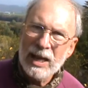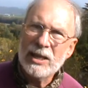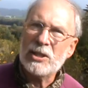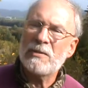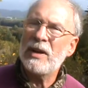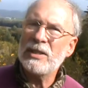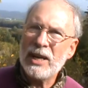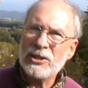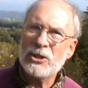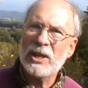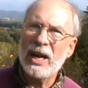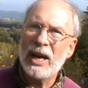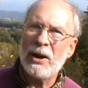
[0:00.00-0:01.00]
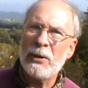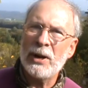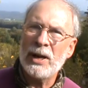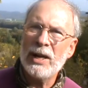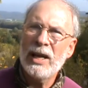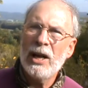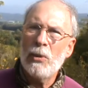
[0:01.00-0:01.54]
It's a fantastic
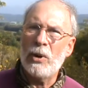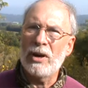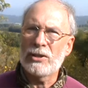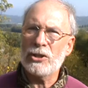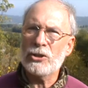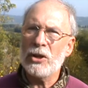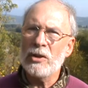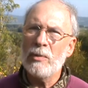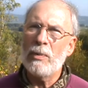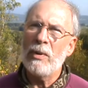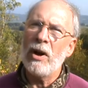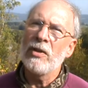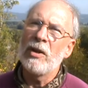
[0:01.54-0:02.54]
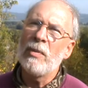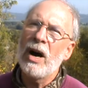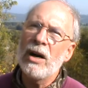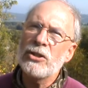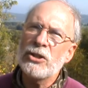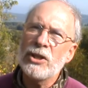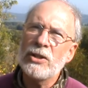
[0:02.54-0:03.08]
area. We're just on the
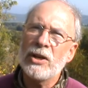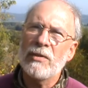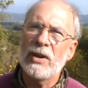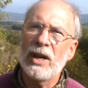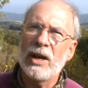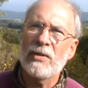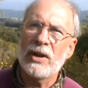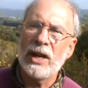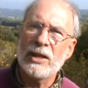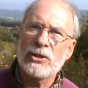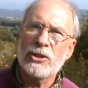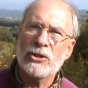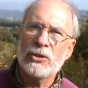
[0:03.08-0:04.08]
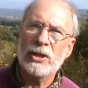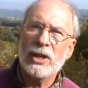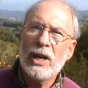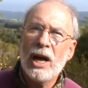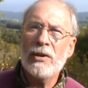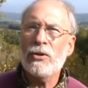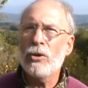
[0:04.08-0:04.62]
margin of the Lake District,
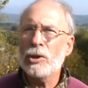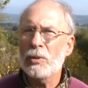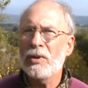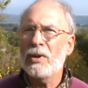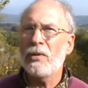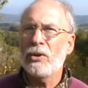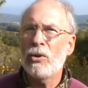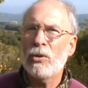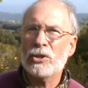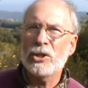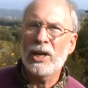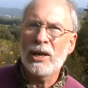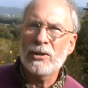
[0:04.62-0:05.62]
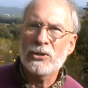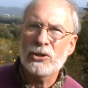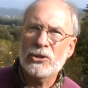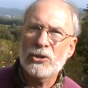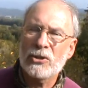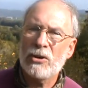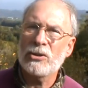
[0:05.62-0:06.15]
and of course we've got the Yorkshire Dales
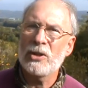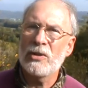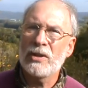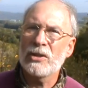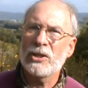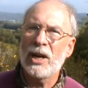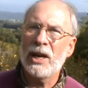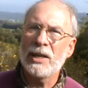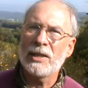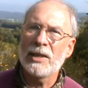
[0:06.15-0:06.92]
just across on the other side.